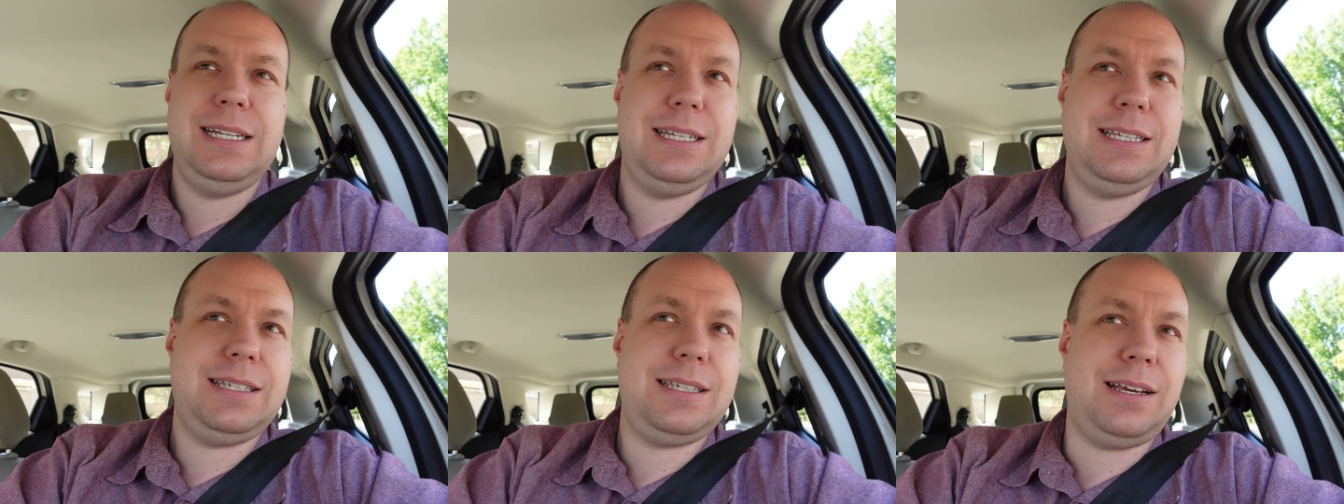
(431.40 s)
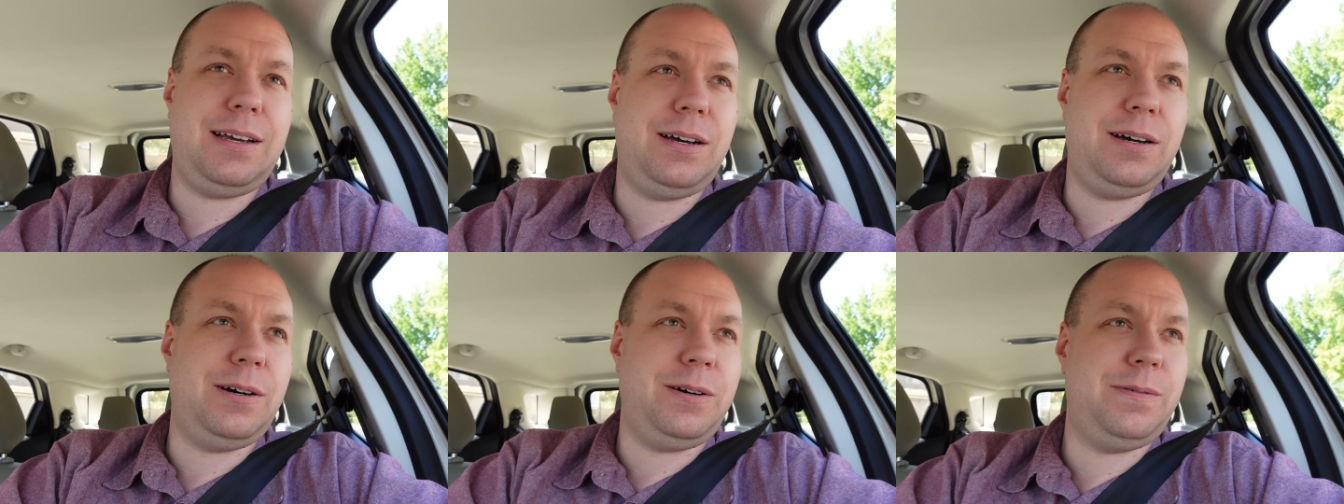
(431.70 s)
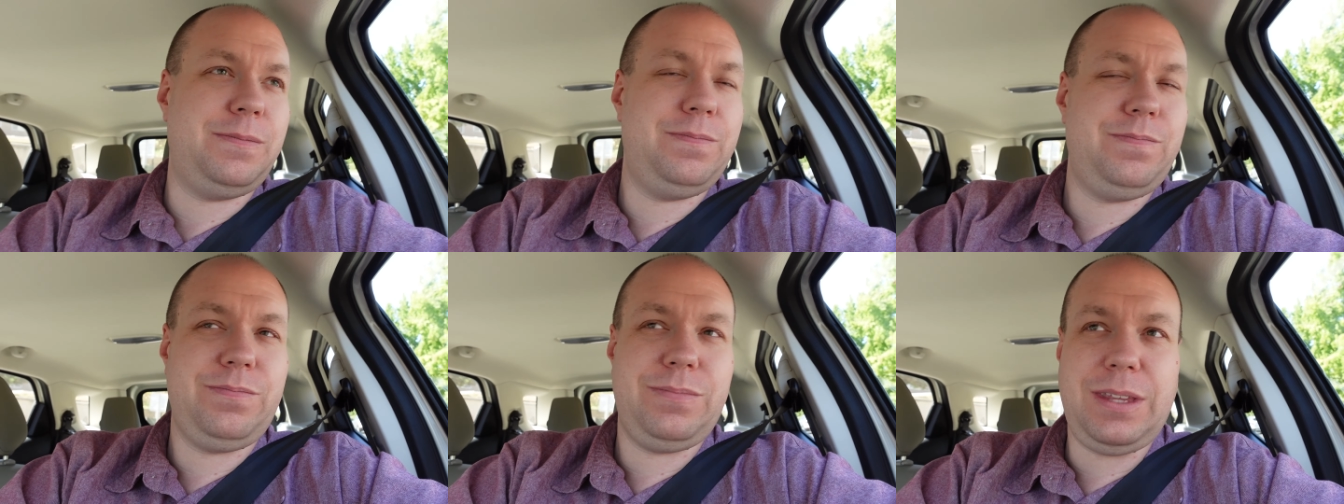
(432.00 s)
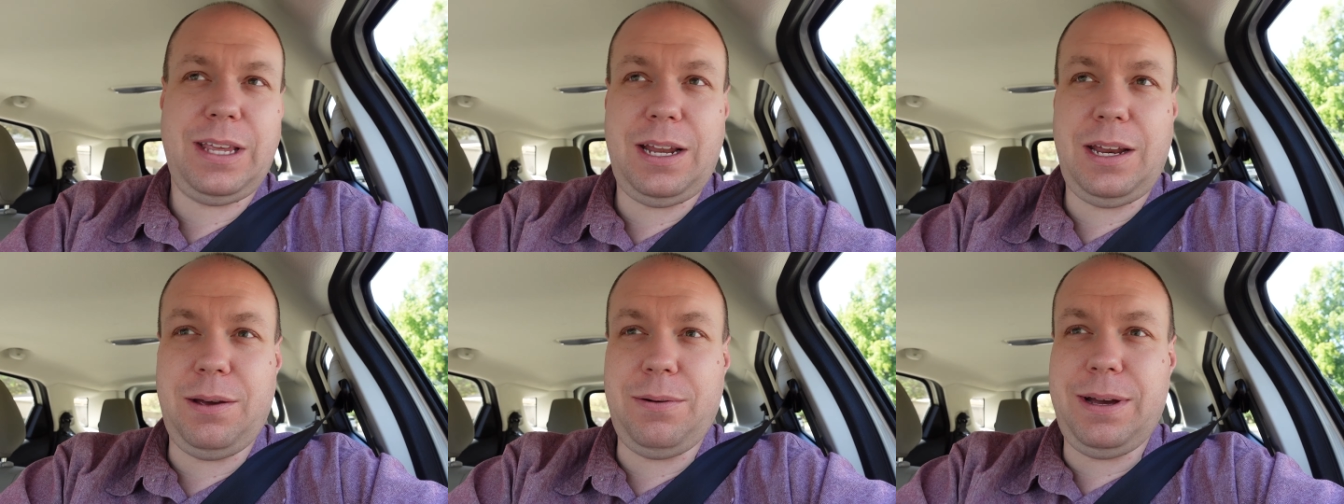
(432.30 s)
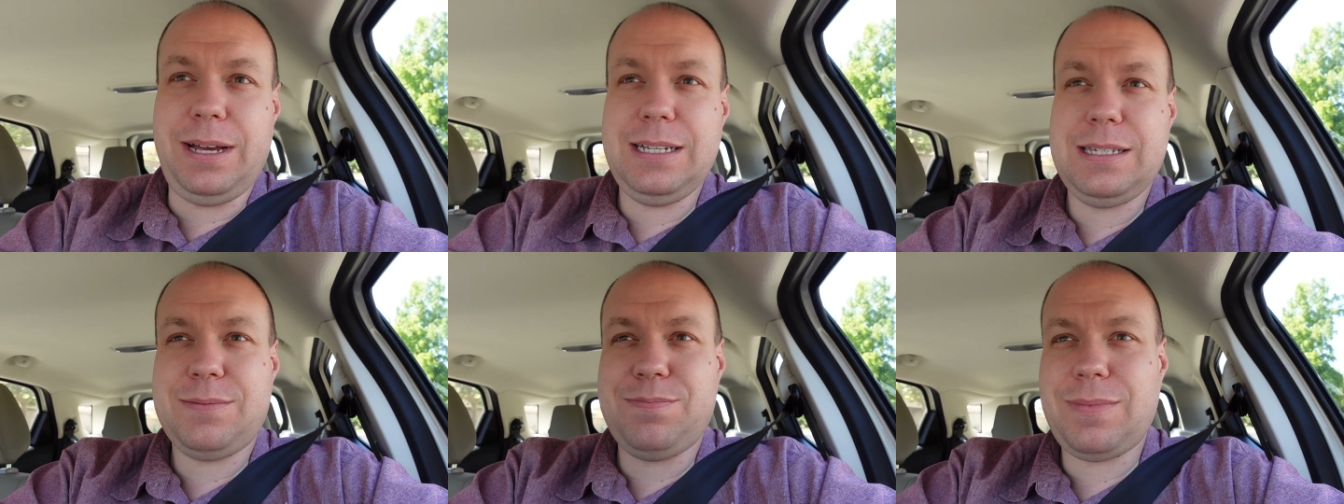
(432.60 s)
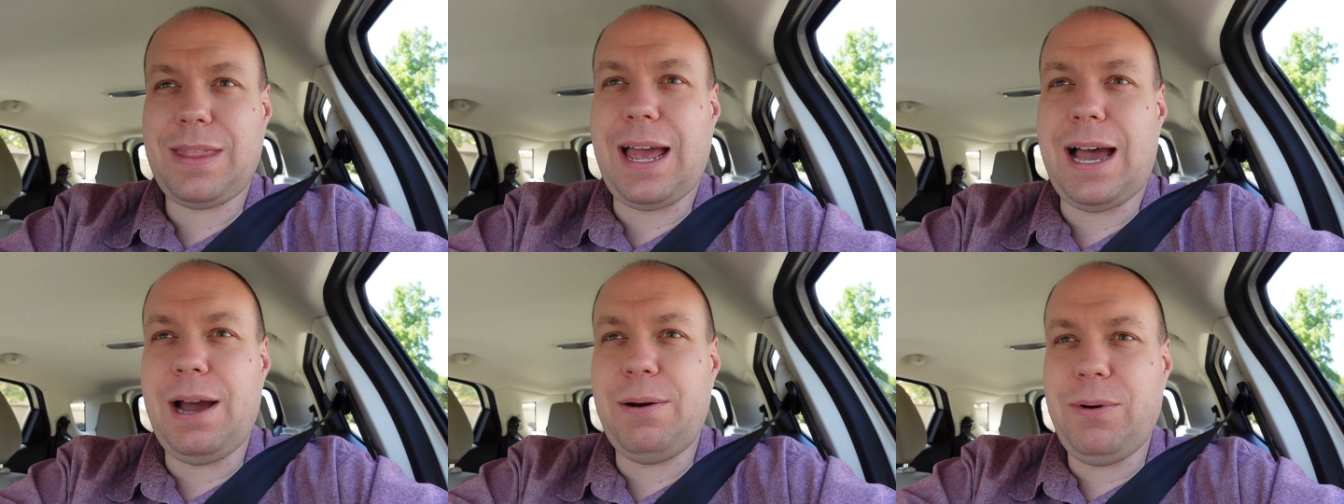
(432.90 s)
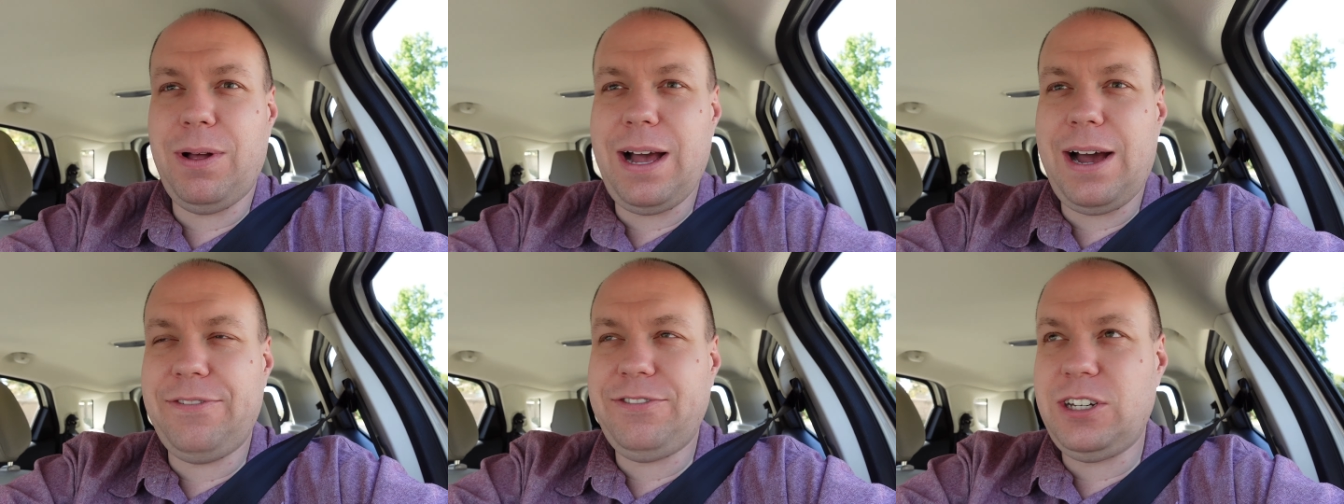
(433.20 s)
So anyways, I
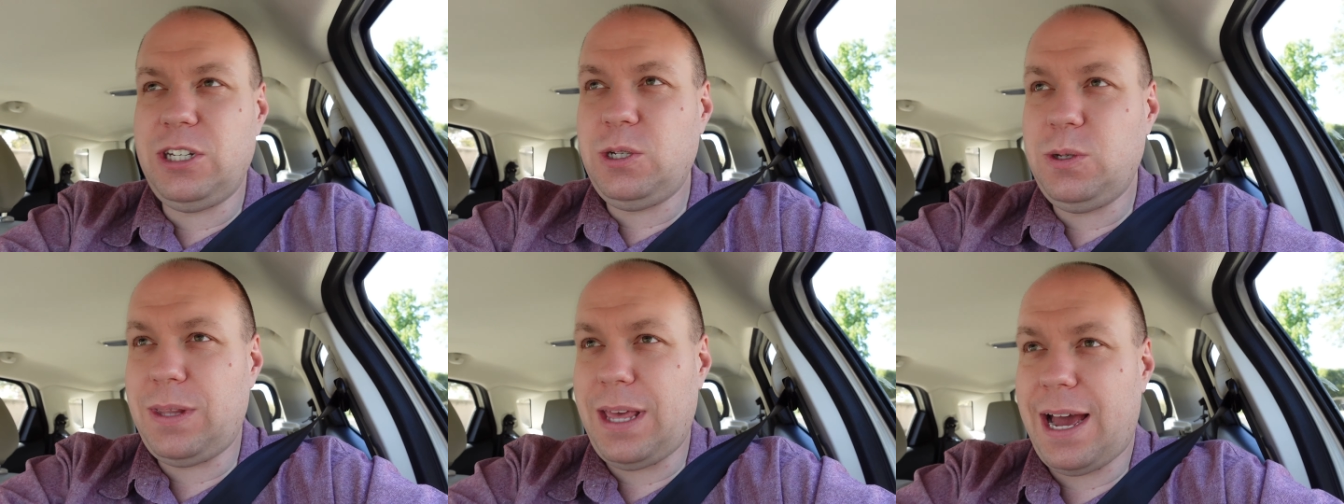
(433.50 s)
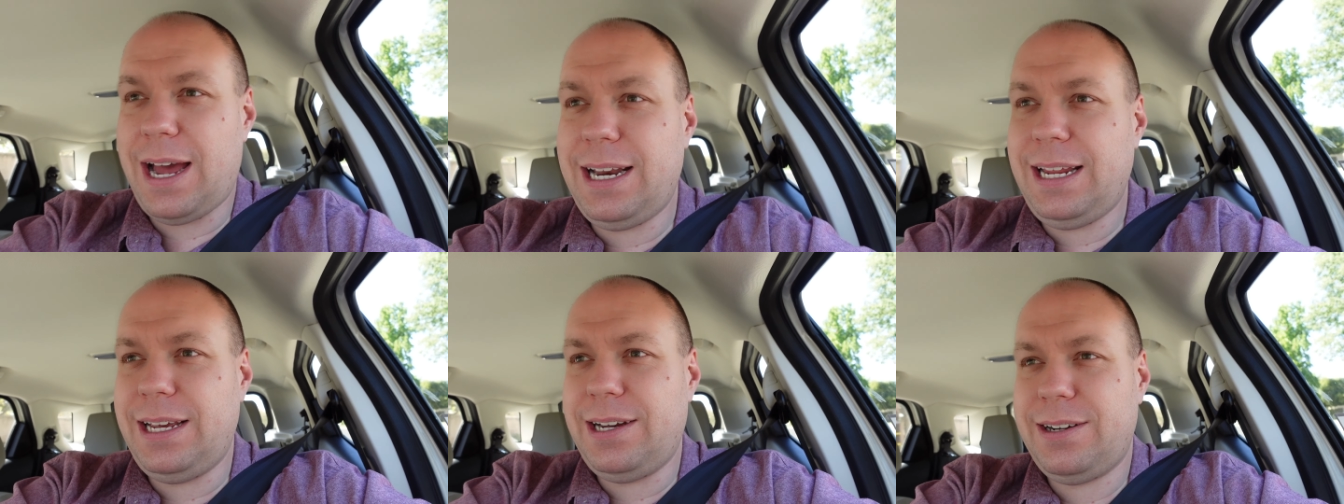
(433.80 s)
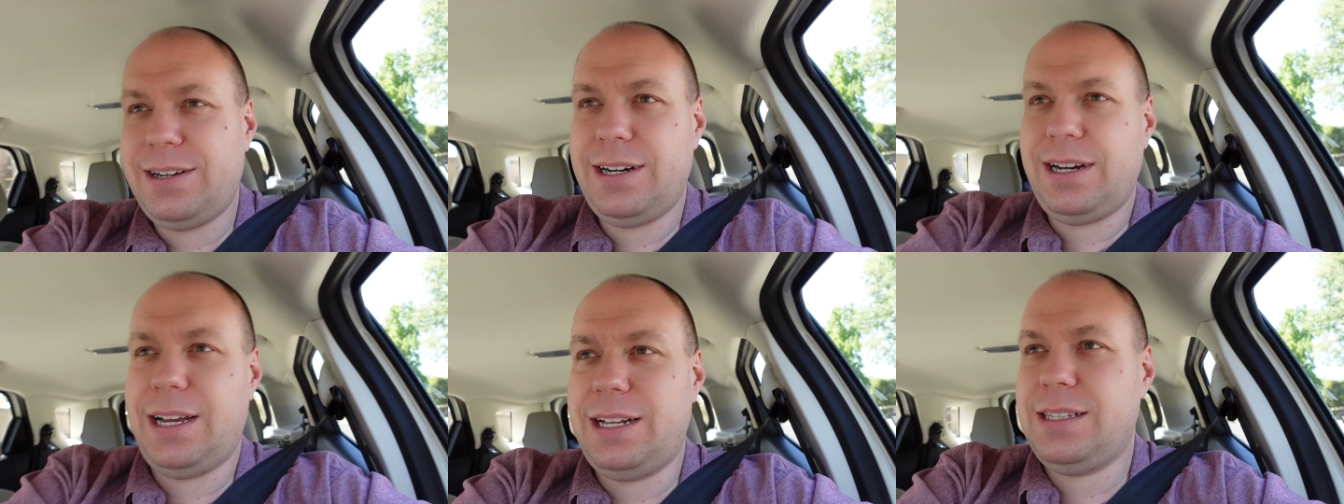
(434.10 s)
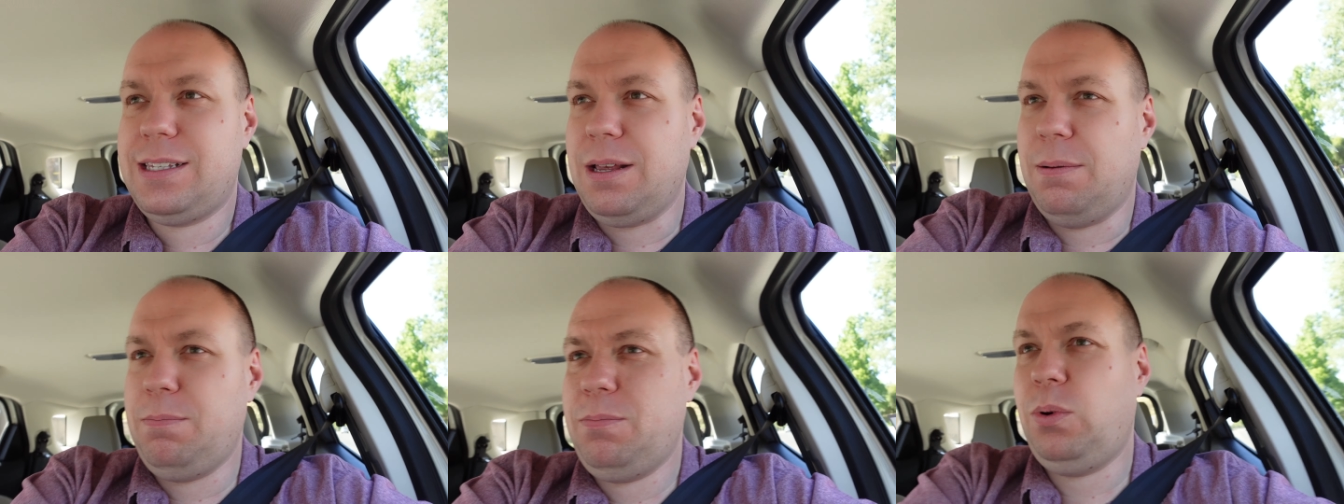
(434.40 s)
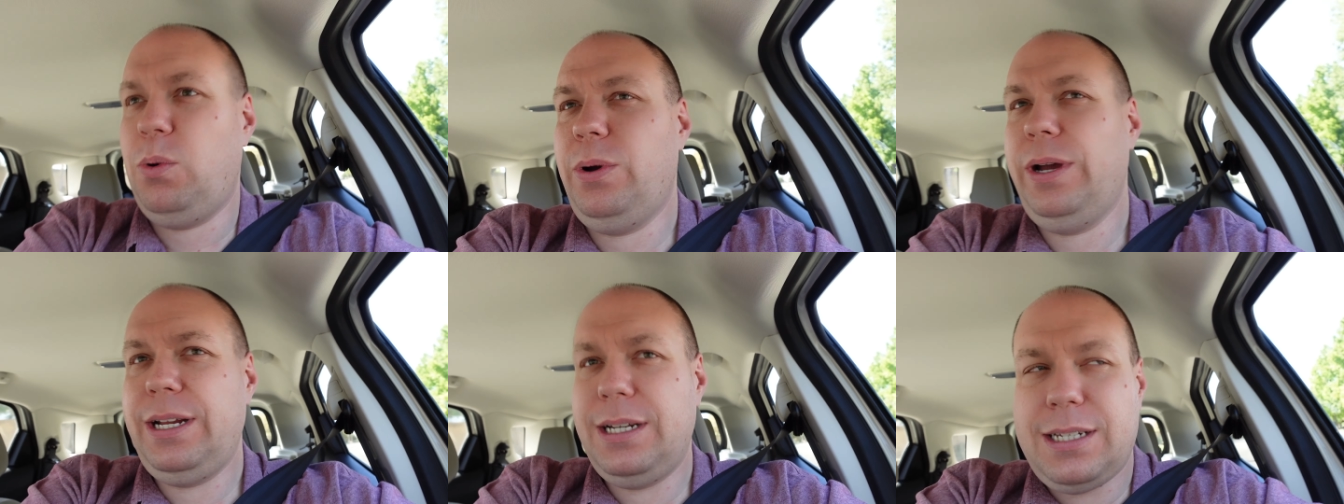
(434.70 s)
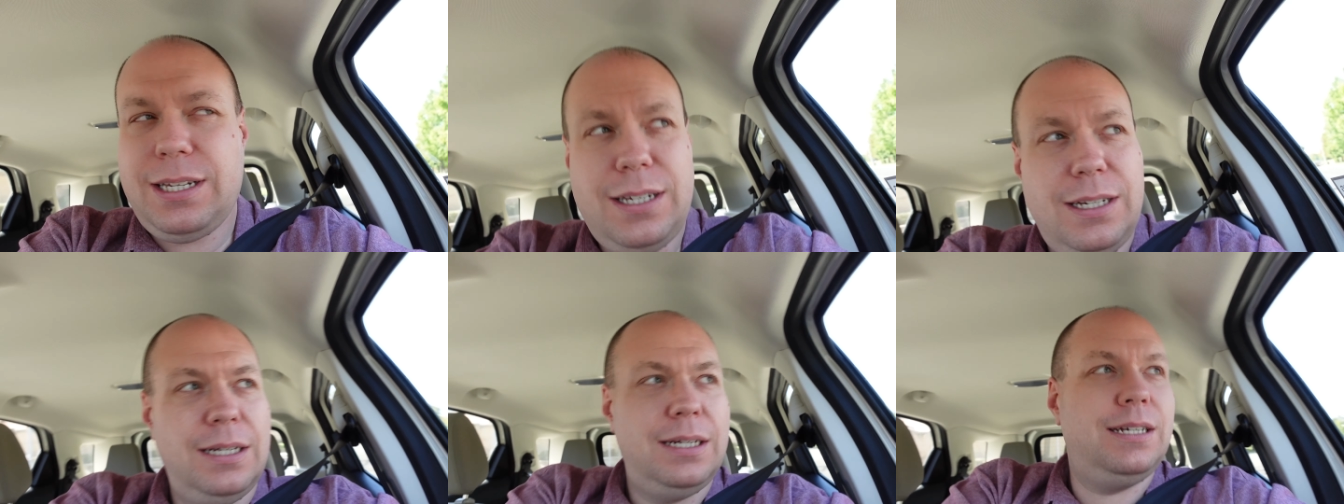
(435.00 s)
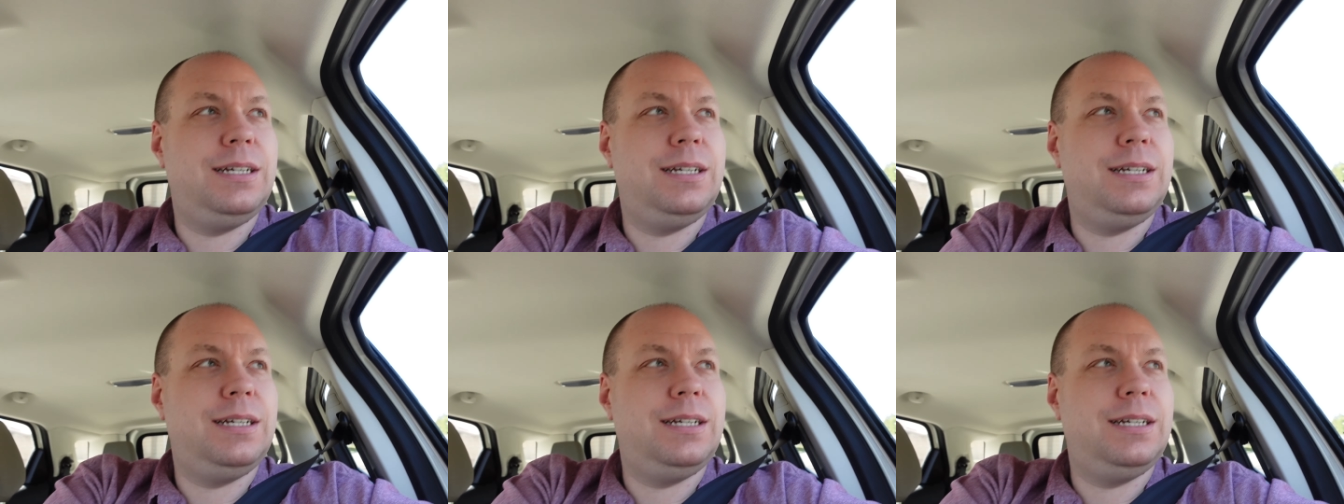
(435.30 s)
will have to do that here at some point.